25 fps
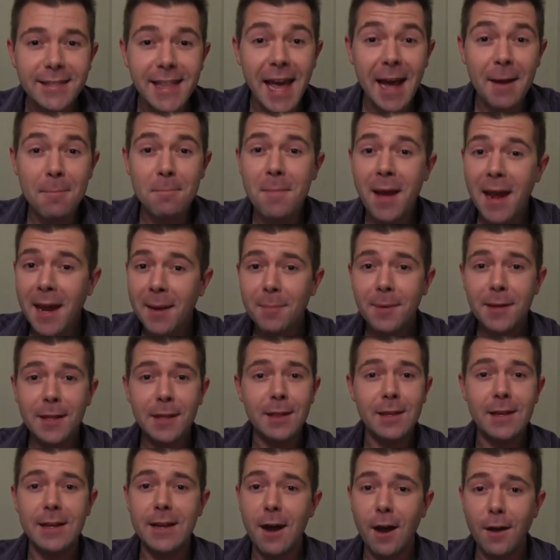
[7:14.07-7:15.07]
that maybe
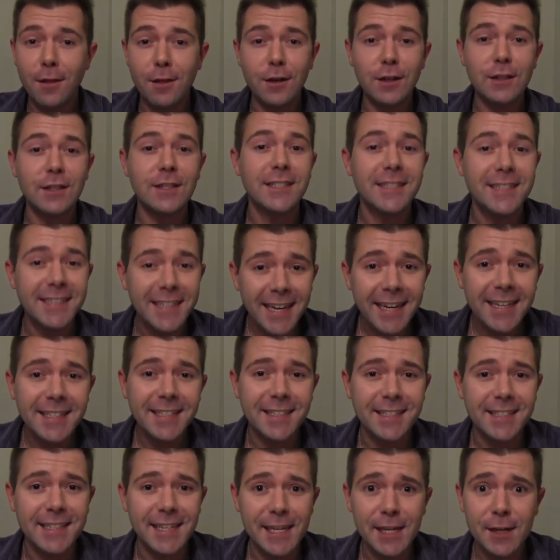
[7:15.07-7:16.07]
the other
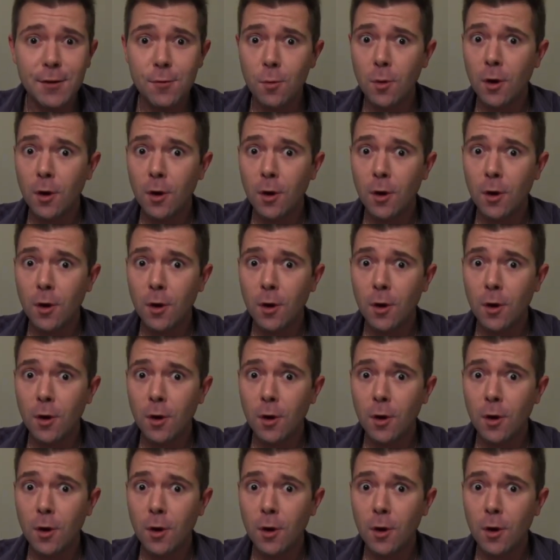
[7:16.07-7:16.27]
60